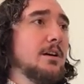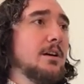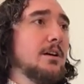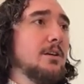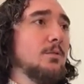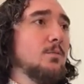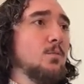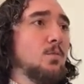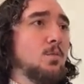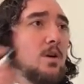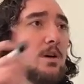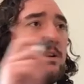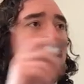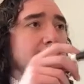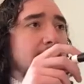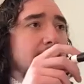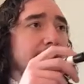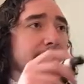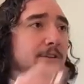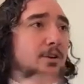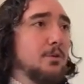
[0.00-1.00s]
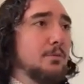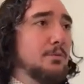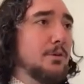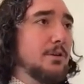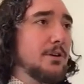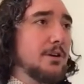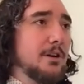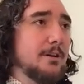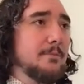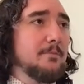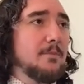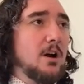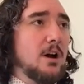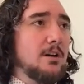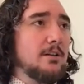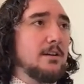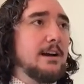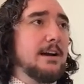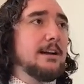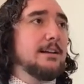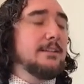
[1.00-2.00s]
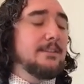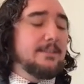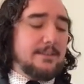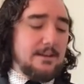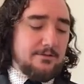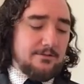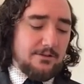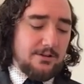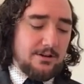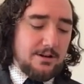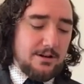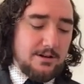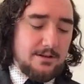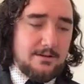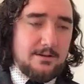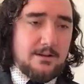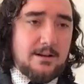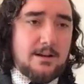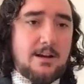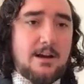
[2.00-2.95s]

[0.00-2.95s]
One queso burger. All right, sounds good.